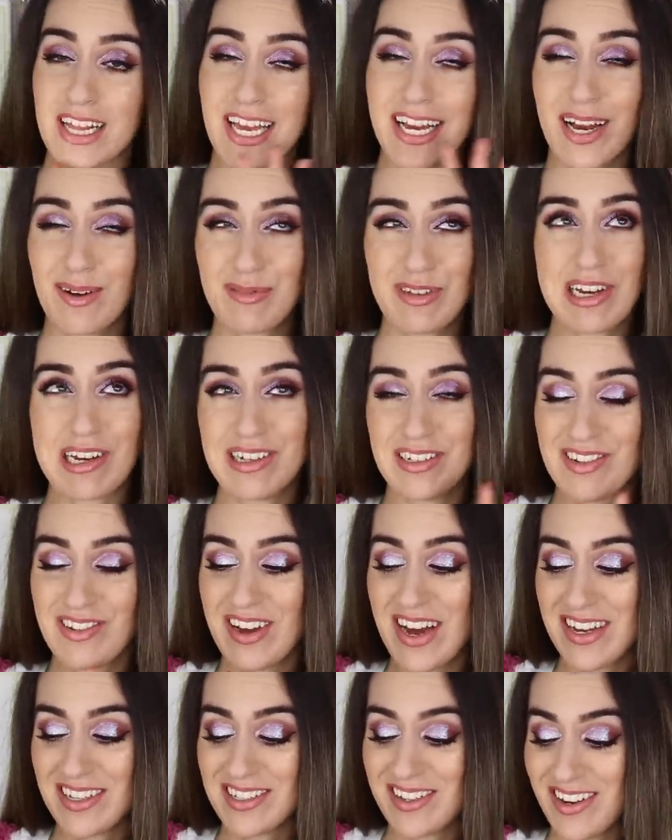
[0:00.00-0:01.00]
Like I'm telling you
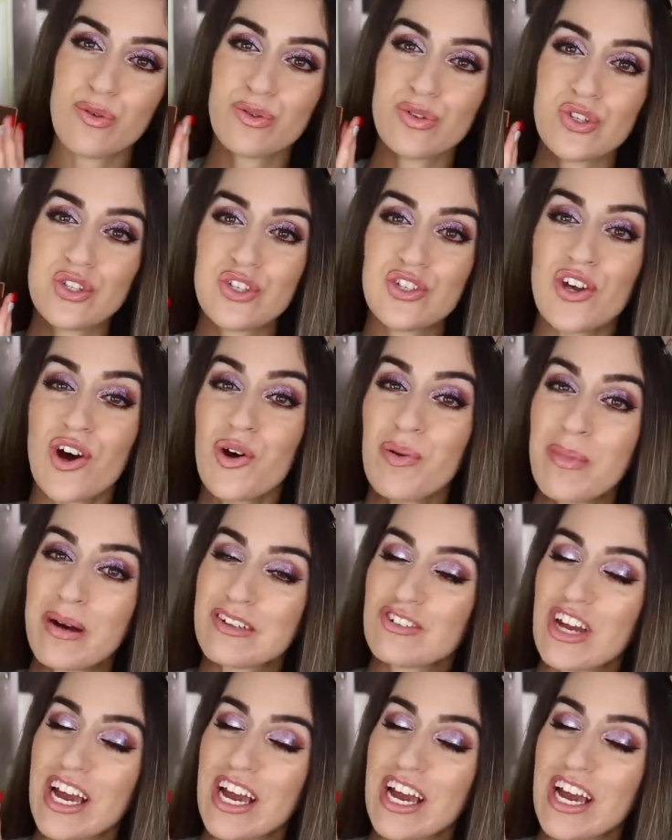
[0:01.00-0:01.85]
guys. Thank you so much,